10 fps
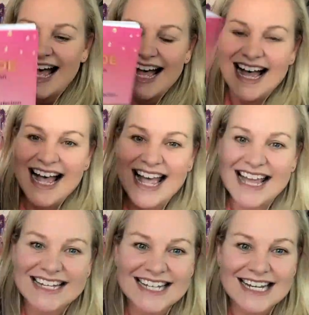uh,
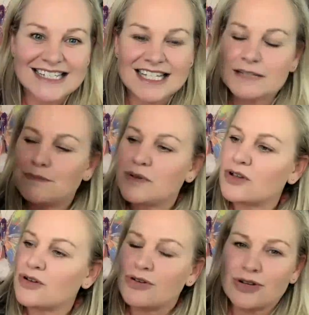and it's this
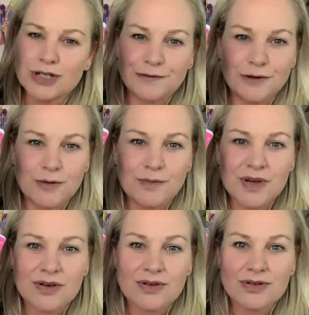beautiful
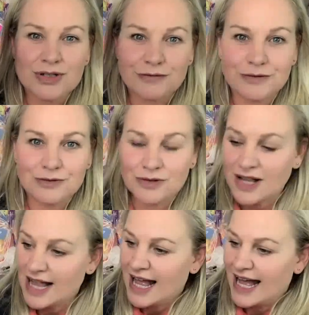beautiful
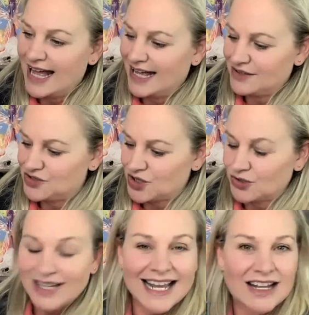uh,
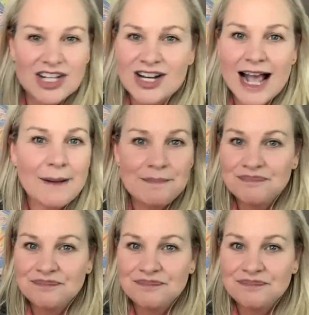journal it turned out